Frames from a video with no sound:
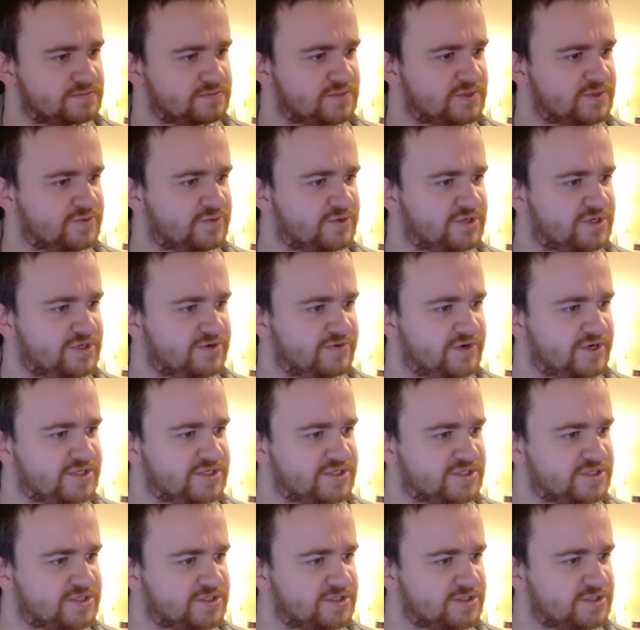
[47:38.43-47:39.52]
What did he
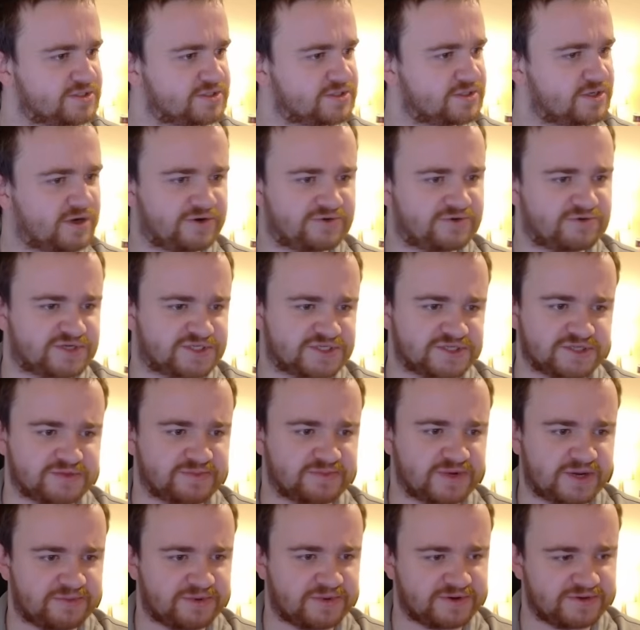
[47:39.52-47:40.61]
rest? Oh, he rested the
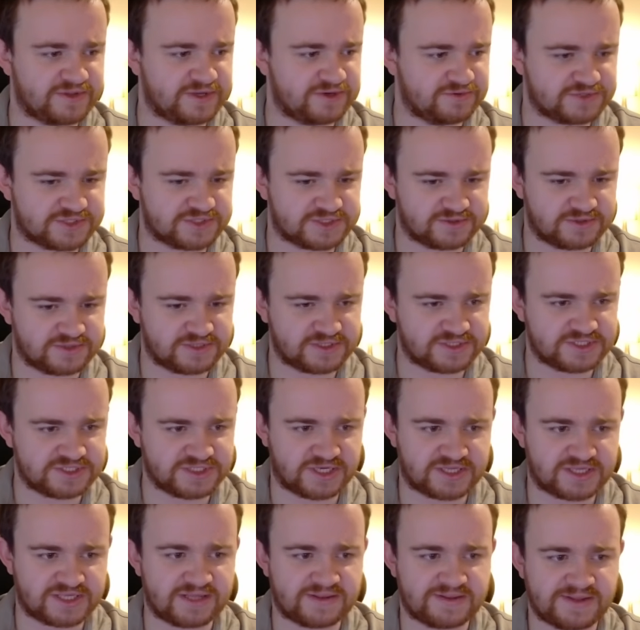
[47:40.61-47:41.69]
Beppo. That also works.
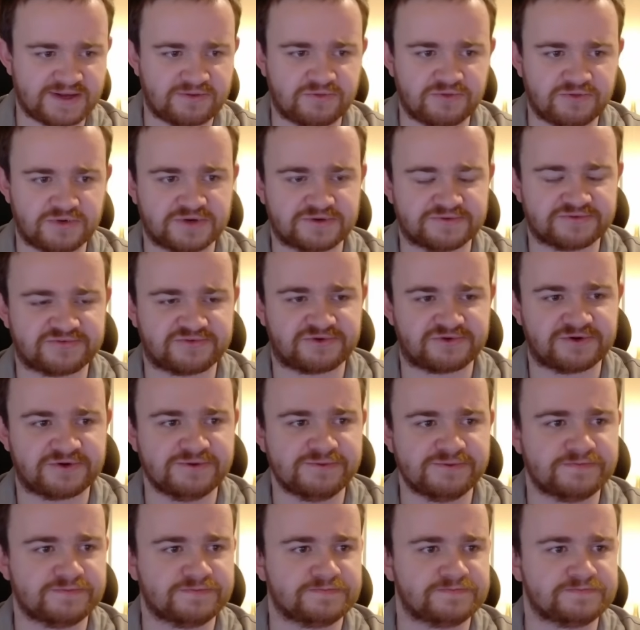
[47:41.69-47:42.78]
Yeah, that will go through.
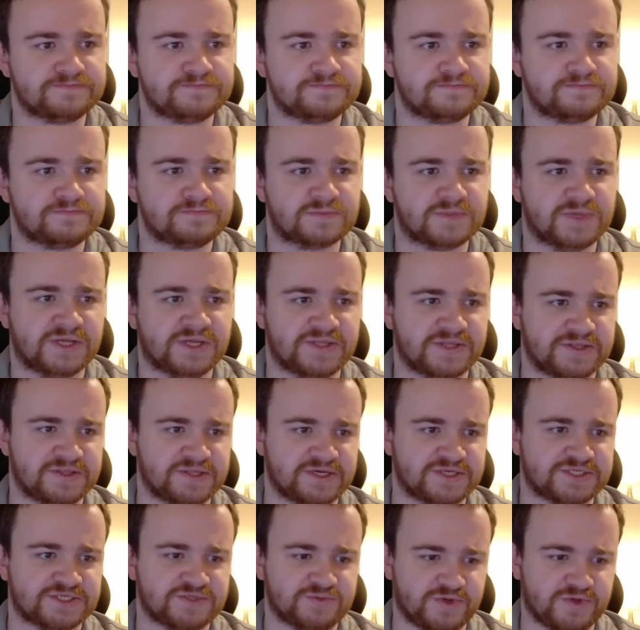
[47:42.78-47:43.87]
And then
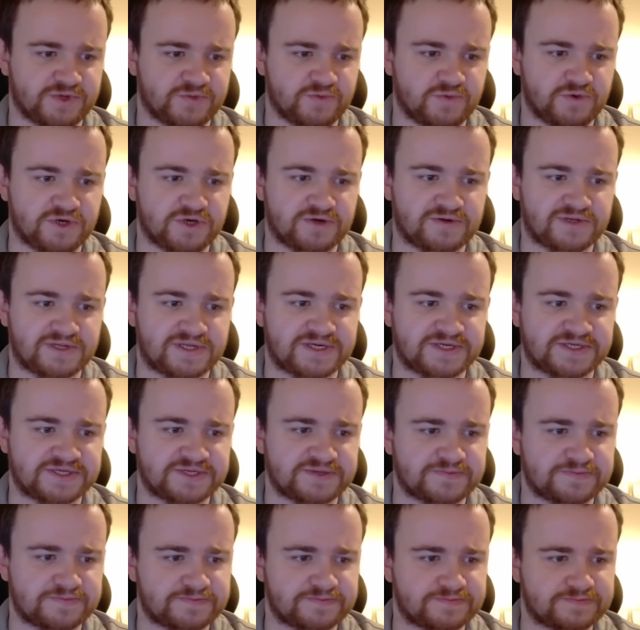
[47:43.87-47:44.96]
this swing will go lead.
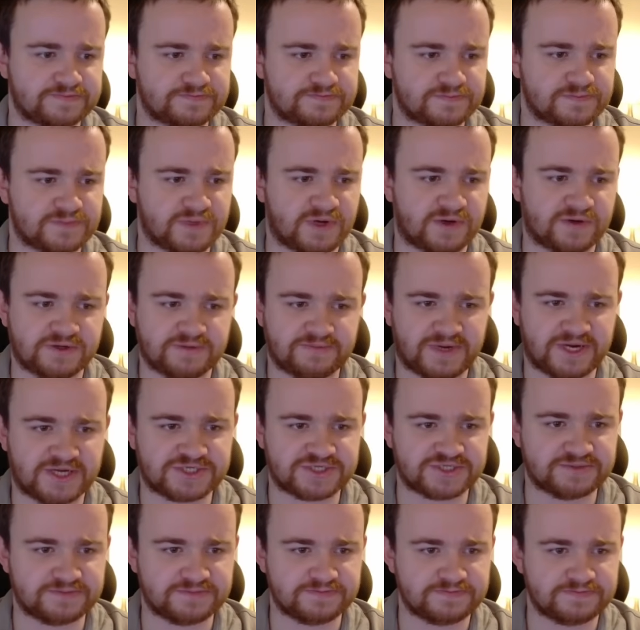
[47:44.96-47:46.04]
I would
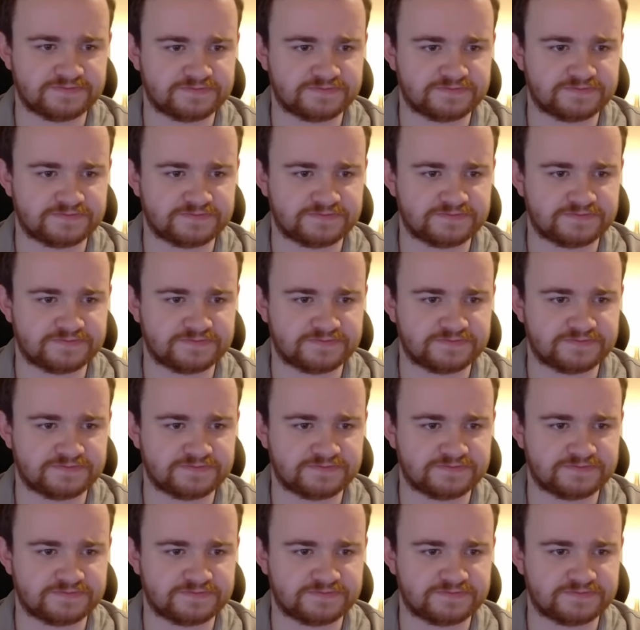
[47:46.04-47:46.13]
imagine.